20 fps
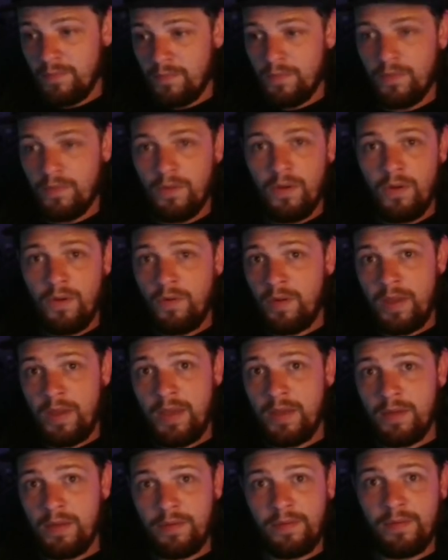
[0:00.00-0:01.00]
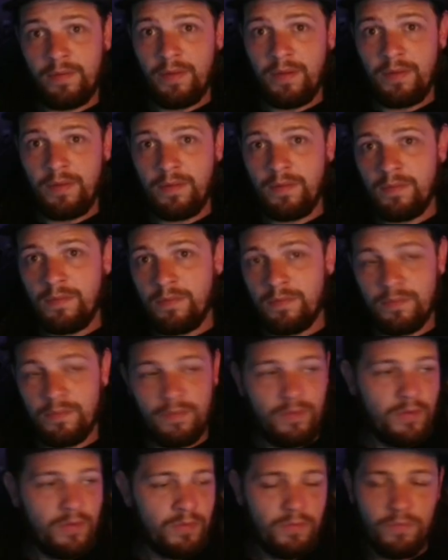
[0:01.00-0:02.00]
oh, hey, Slated,
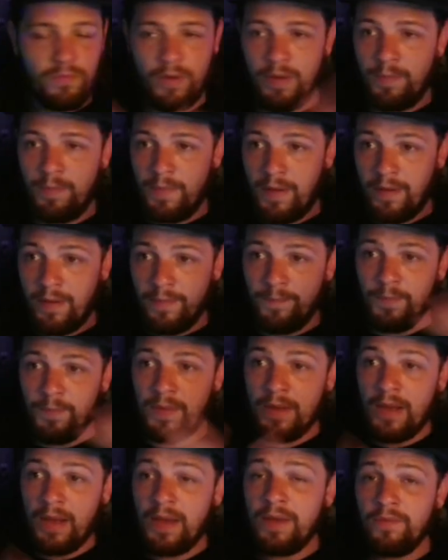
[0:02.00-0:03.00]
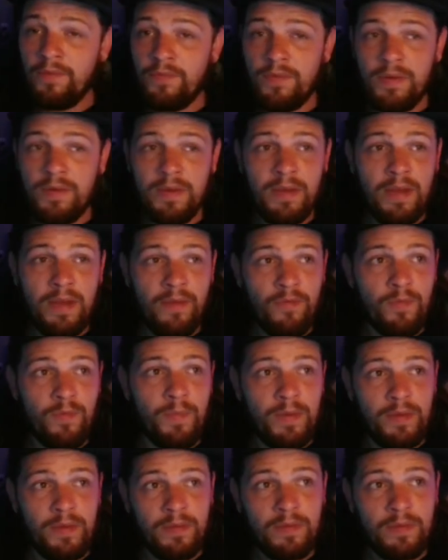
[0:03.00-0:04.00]
they're right back. And I've never
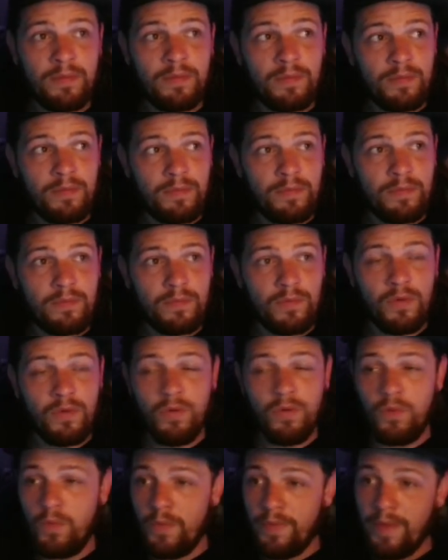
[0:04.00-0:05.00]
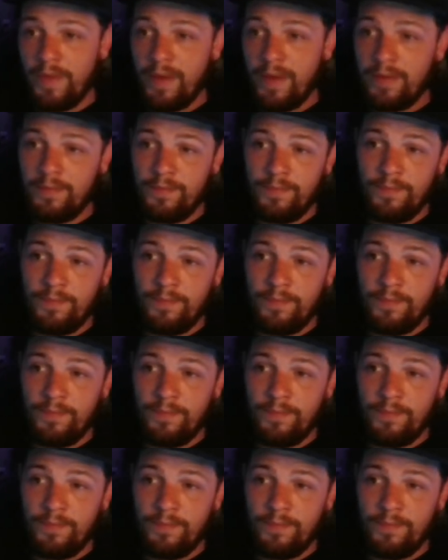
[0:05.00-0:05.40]
been cool with that.